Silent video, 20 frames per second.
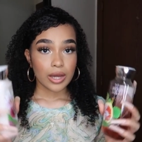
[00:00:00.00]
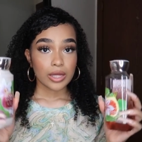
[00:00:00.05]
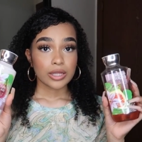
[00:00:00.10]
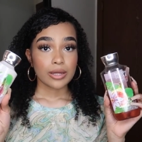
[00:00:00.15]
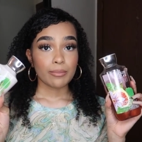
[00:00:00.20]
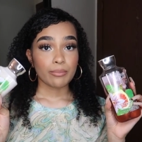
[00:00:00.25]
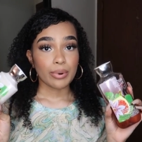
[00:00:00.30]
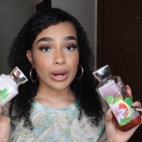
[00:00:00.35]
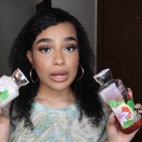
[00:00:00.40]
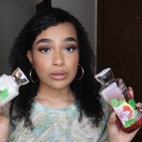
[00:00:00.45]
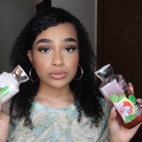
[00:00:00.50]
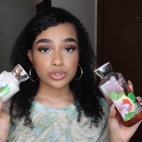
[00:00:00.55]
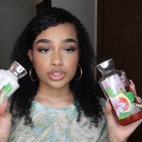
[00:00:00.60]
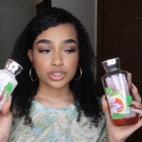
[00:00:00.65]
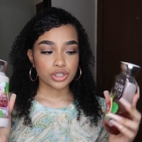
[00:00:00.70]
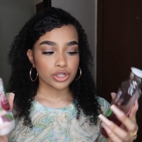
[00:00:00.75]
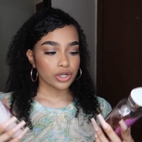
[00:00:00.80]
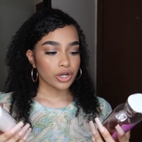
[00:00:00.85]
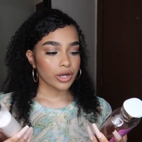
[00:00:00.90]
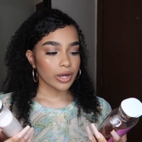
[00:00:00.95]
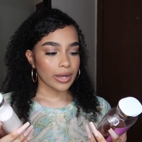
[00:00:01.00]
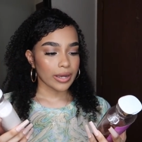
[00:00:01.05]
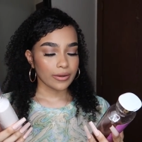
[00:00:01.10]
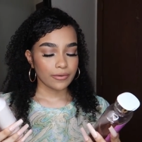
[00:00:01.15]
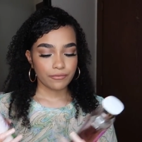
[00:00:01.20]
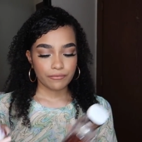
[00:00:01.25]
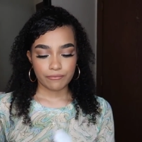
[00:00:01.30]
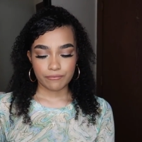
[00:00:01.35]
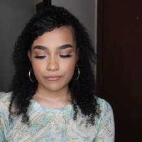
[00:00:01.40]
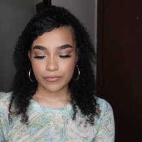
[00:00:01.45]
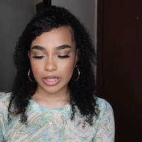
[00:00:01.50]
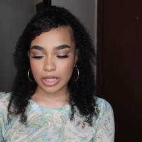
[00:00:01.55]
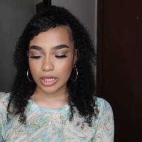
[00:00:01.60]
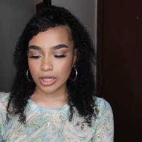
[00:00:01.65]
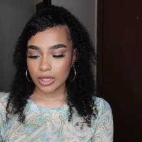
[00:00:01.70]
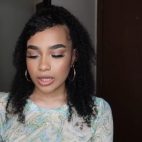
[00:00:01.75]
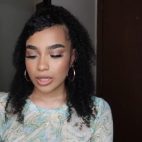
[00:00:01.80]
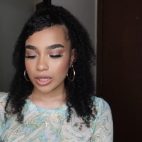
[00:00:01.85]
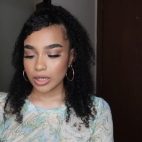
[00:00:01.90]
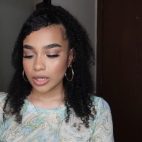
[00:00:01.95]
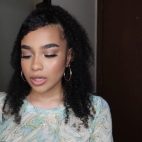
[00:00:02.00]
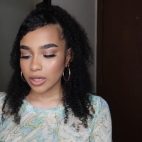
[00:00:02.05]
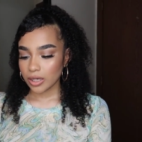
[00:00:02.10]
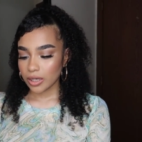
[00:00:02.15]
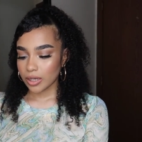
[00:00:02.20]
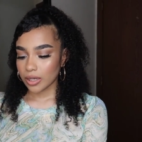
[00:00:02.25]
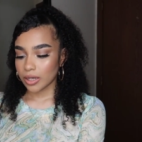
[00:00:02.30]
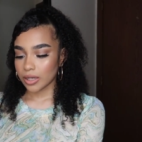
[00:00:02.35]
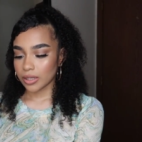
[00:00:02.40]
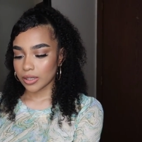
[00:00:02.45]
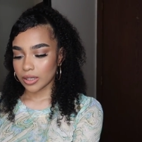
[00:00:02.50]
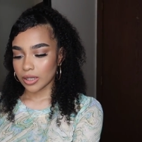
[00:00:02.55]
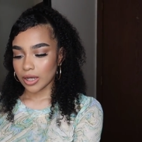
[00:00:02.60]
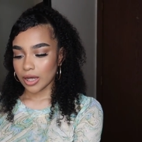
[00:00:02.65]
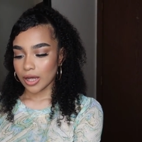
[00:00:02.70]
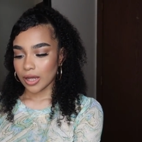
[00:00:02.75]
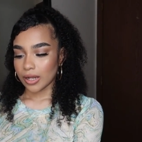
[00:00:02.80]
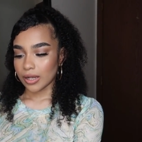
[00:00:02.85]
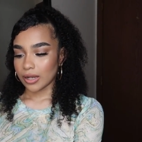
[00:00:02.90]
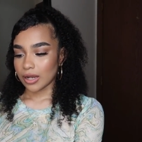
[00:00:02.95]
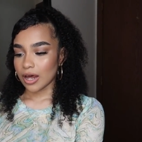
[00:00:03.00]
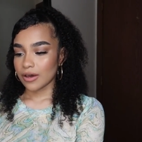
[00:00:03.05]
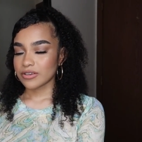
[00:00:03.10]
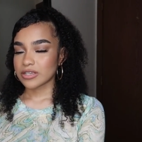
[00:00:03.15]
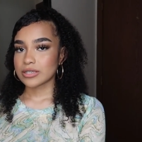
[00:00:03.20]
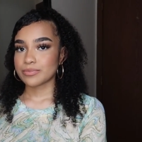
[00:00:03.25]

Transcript: the brown sugar and fig love